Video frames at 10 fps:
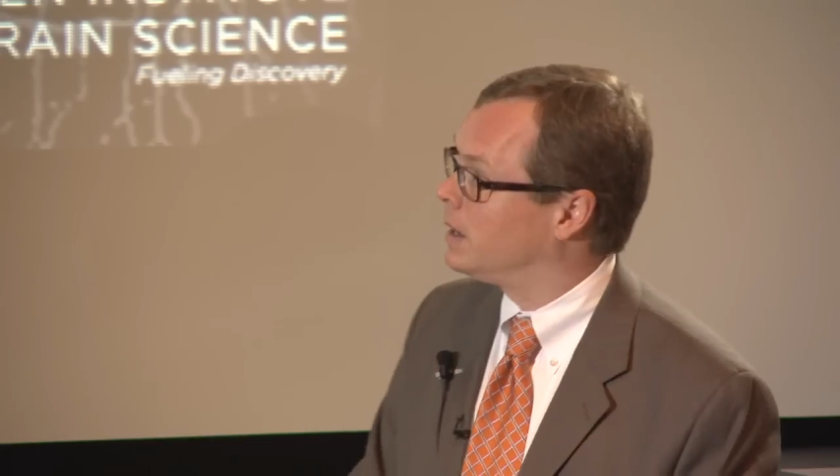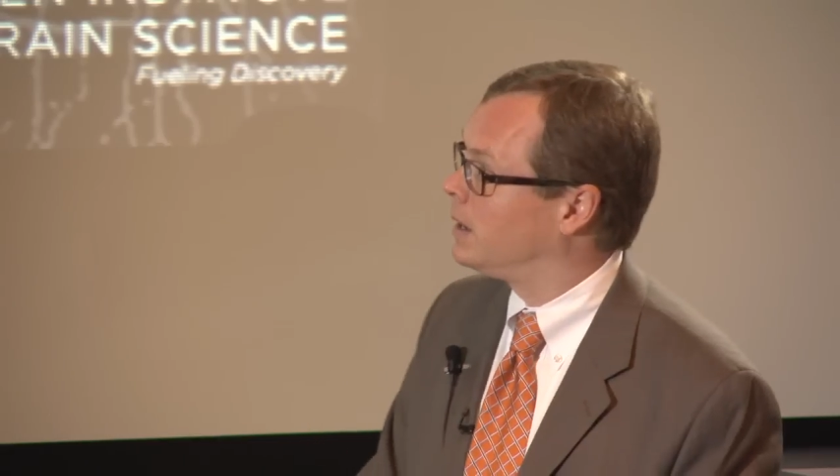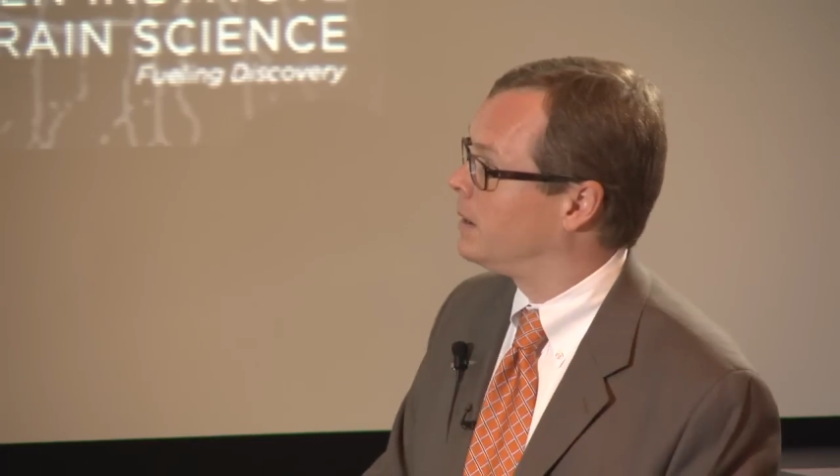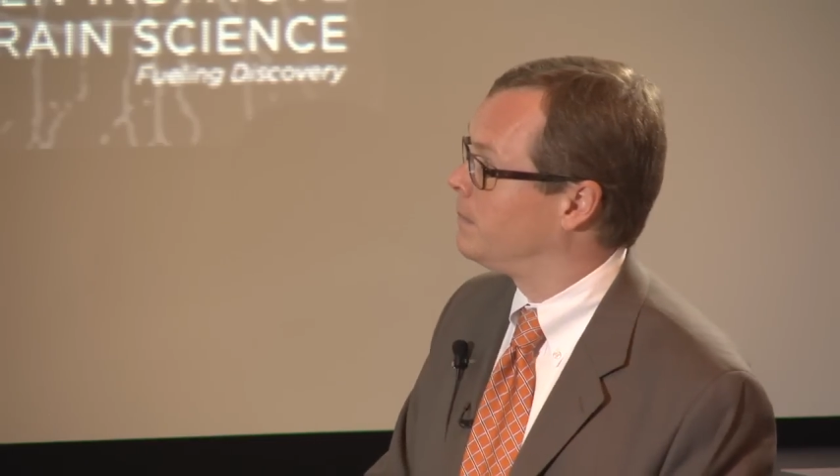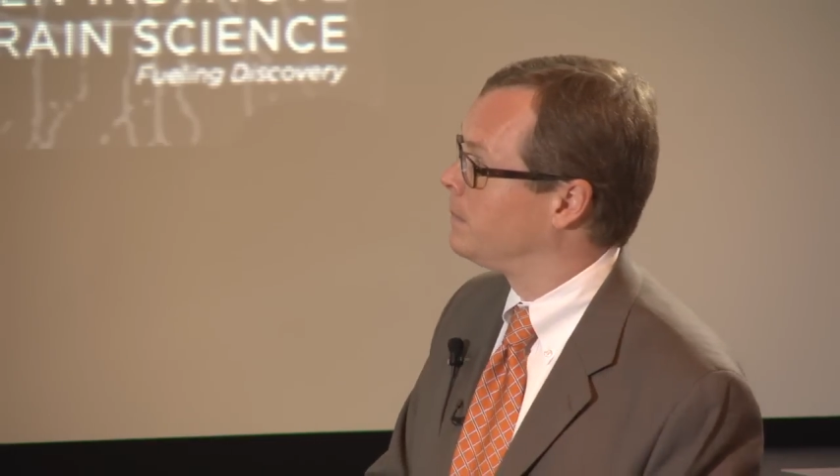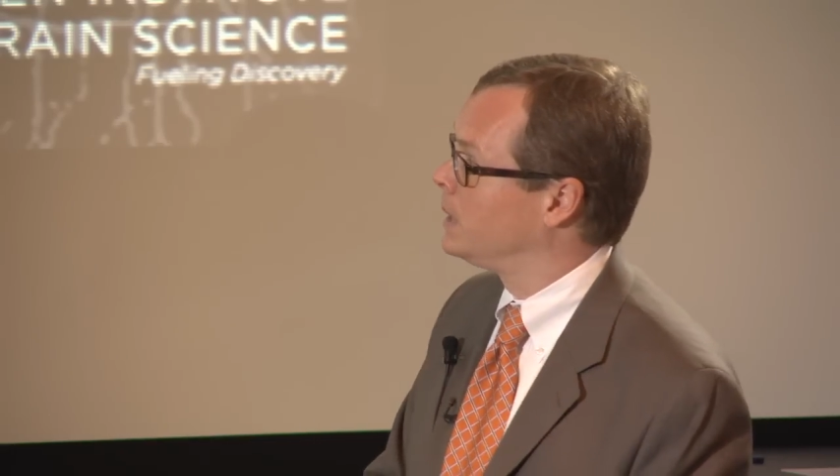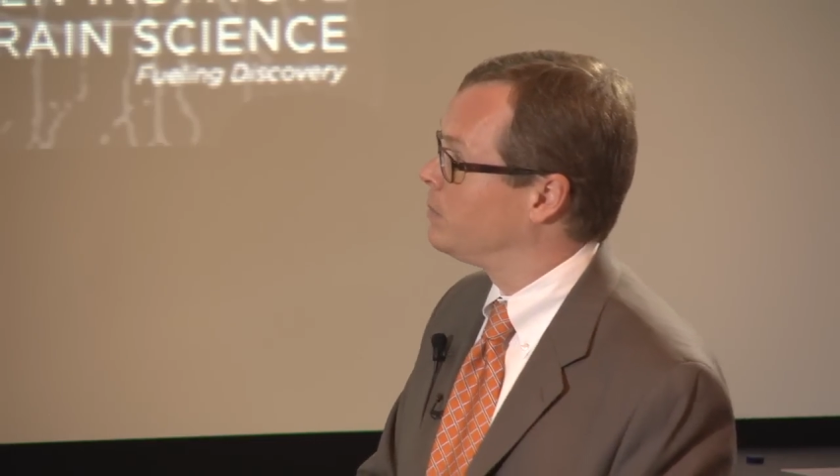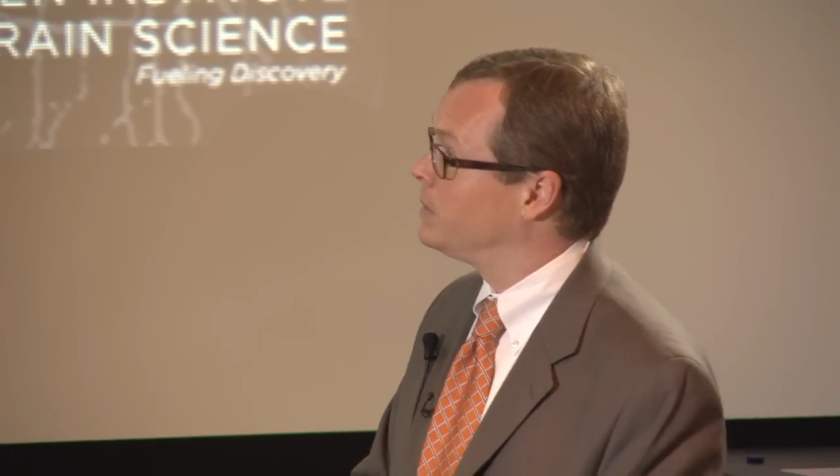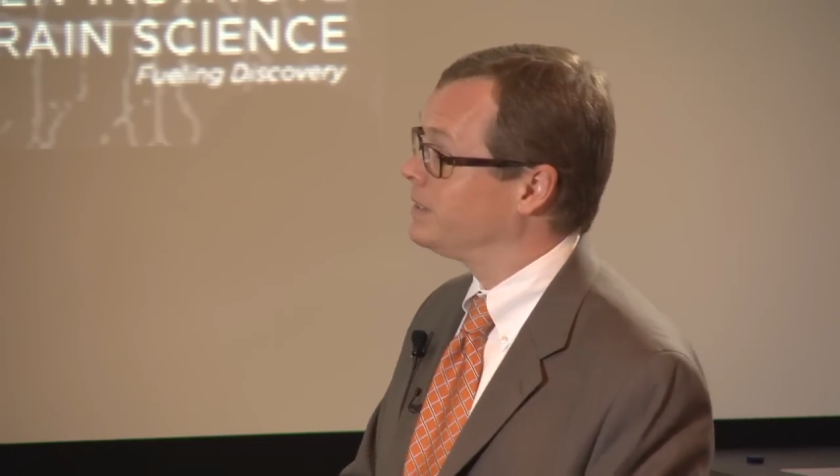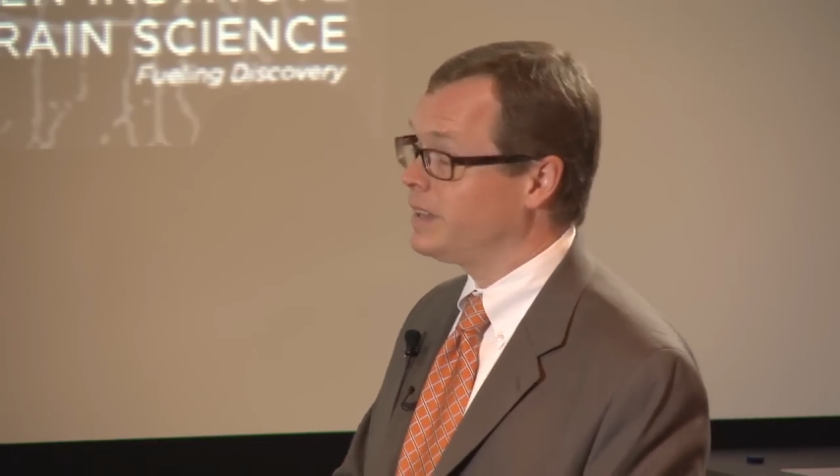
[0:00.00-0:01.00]

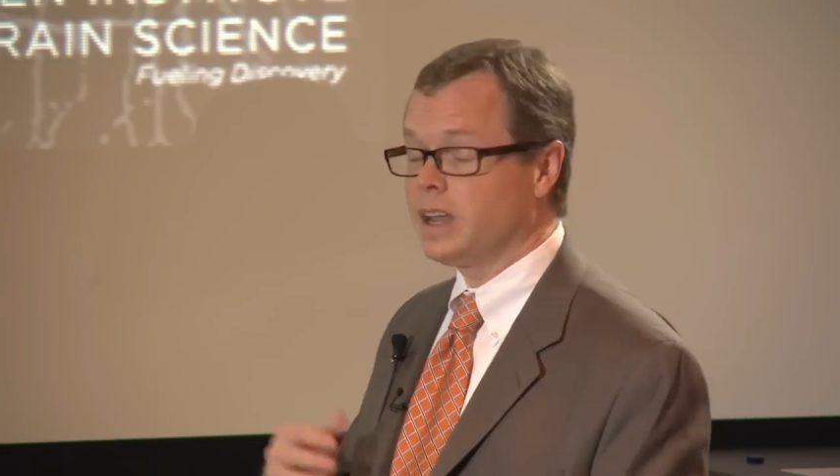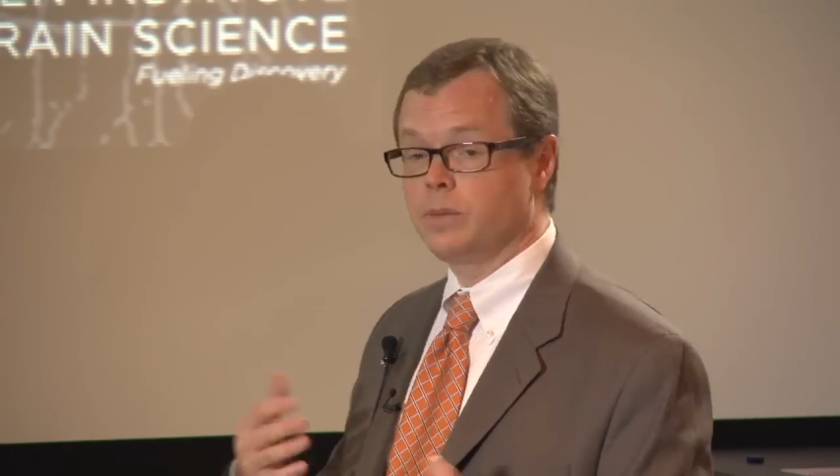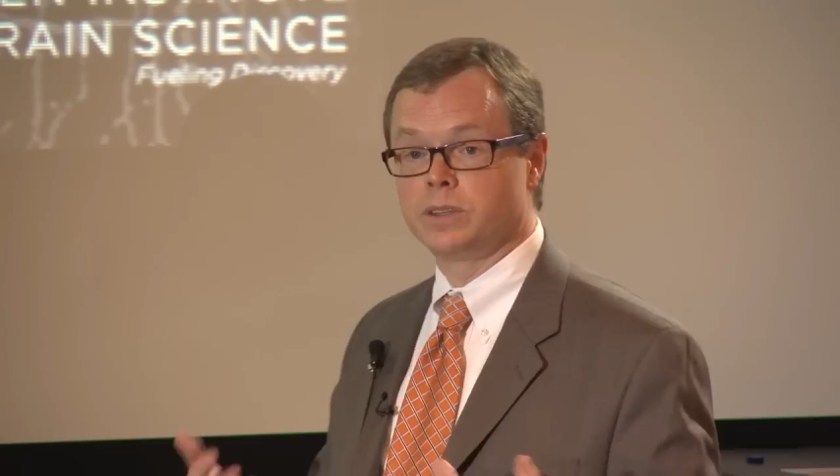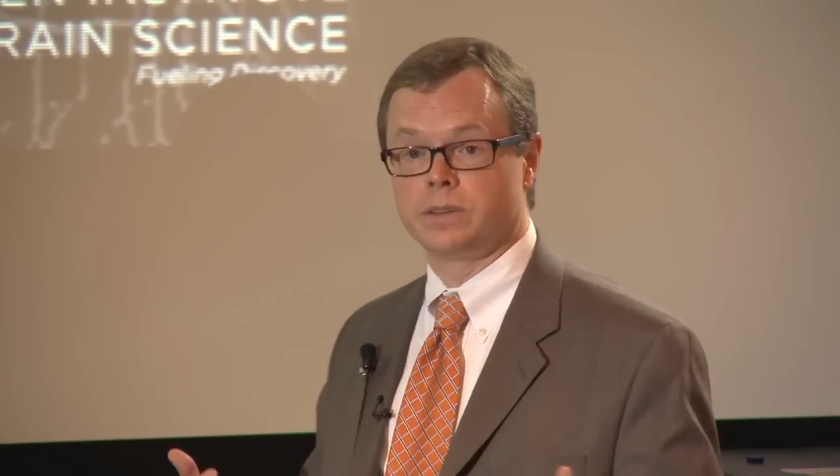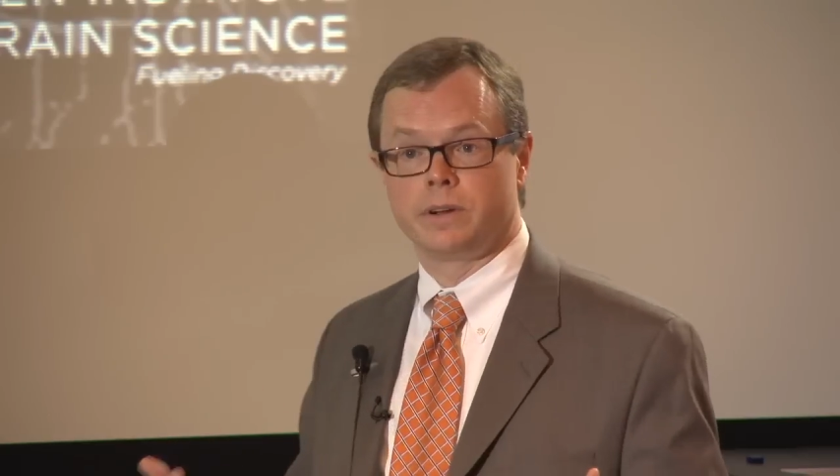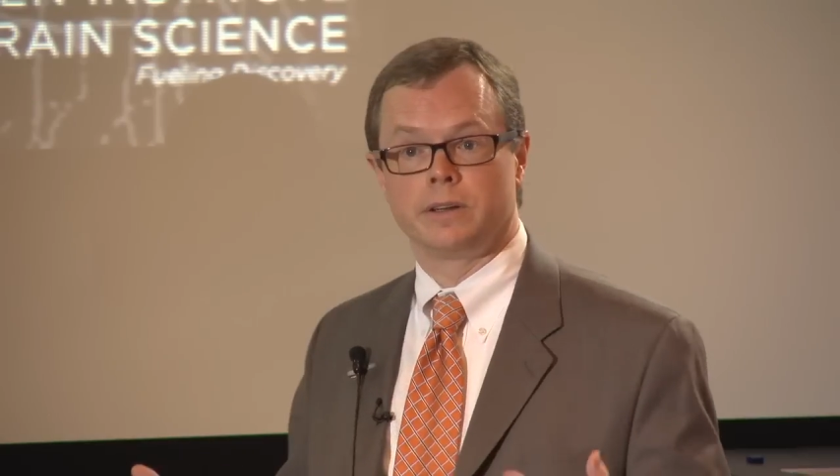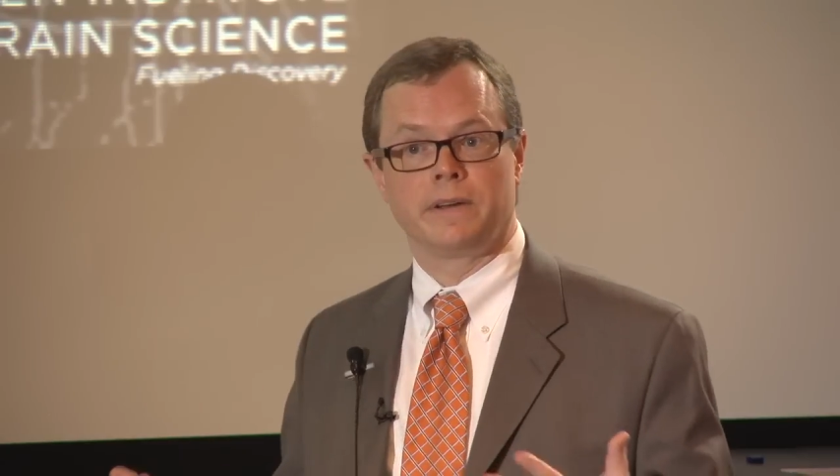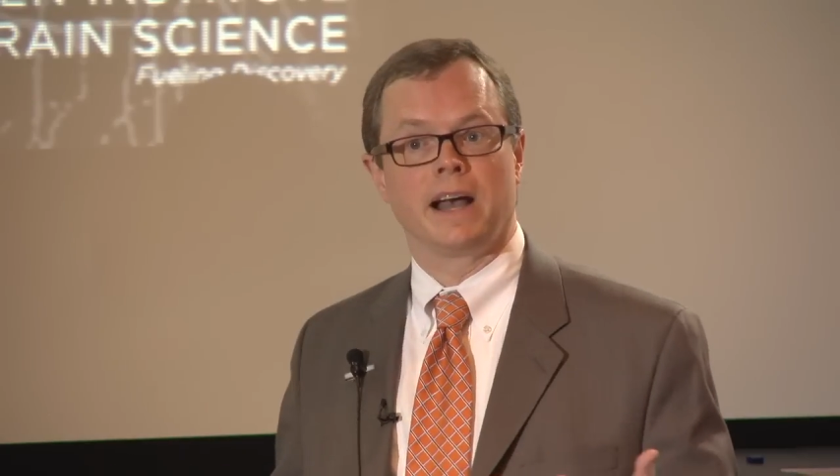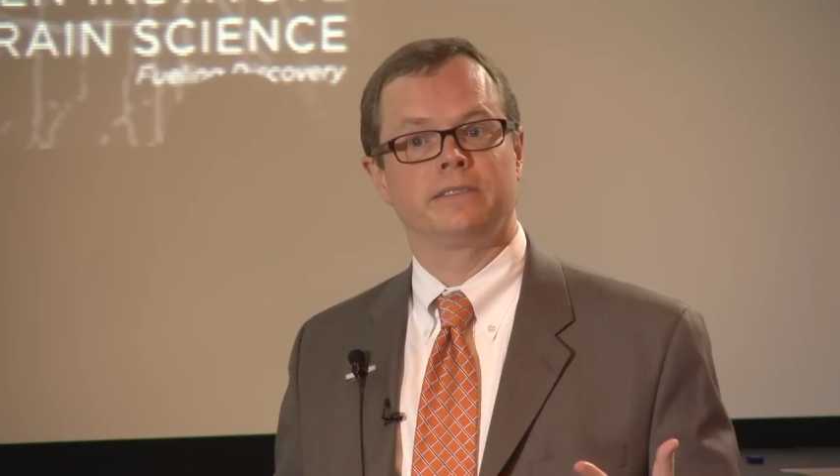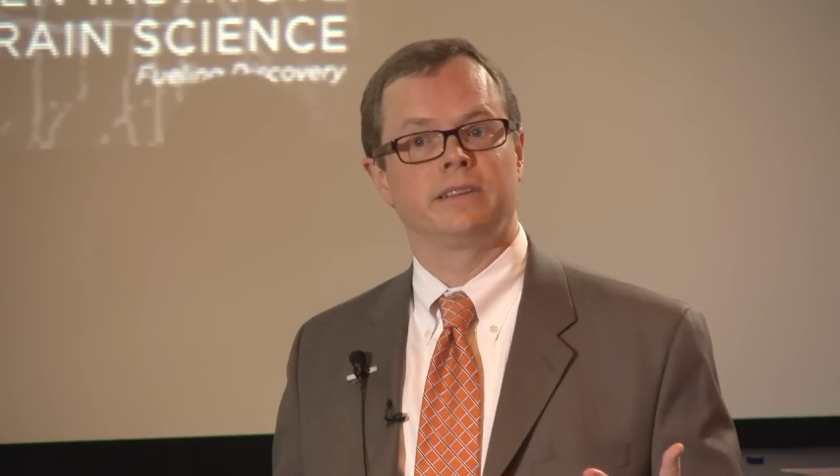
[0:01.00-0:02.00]
But the second was a very
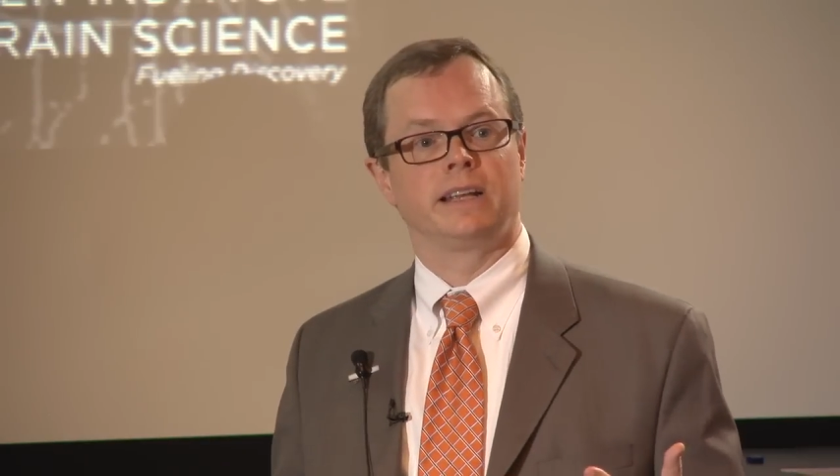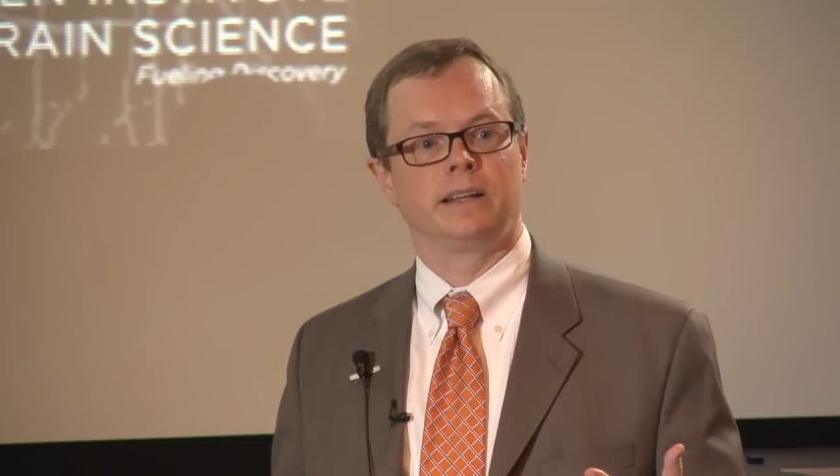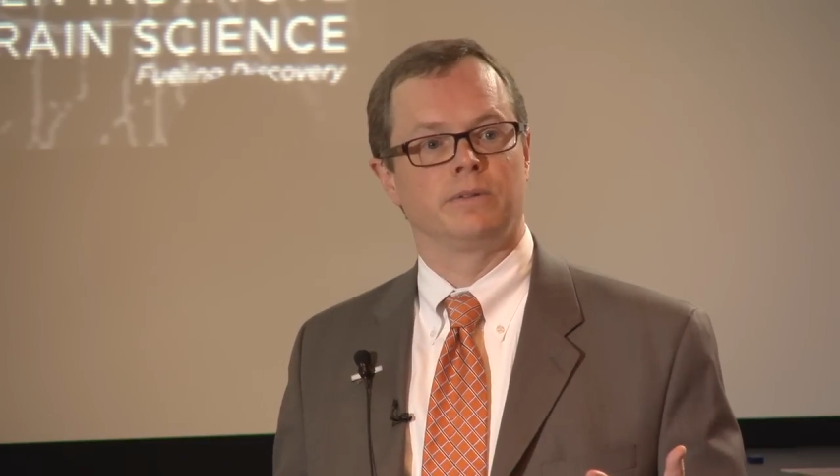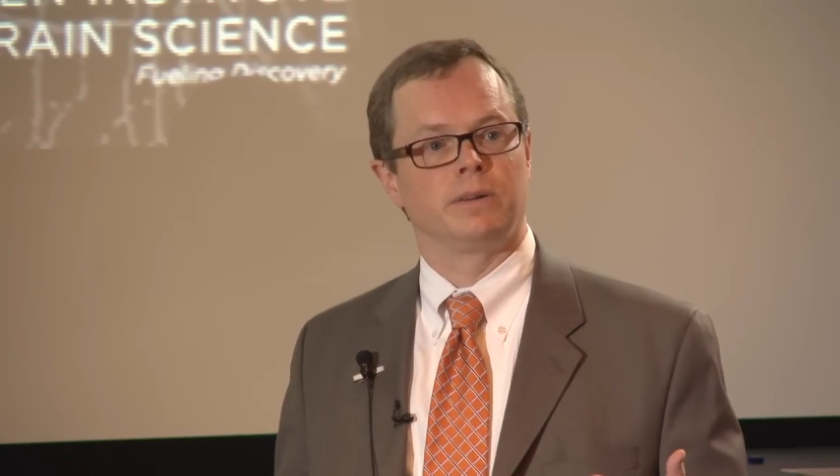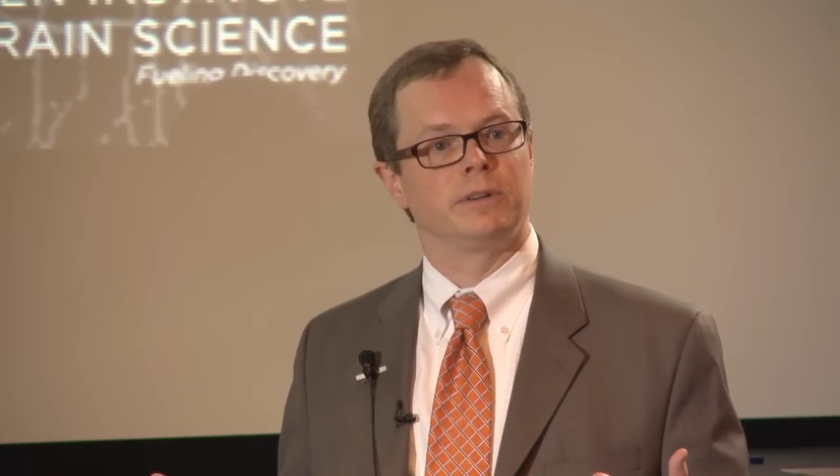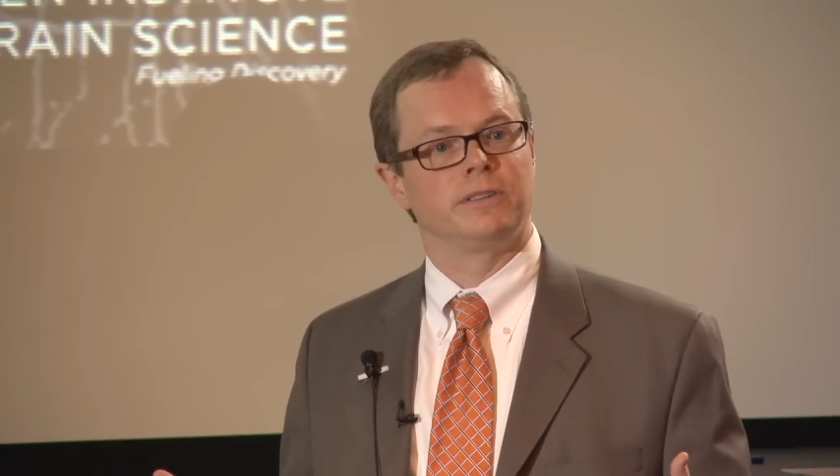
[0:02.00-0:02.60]
fascinating one,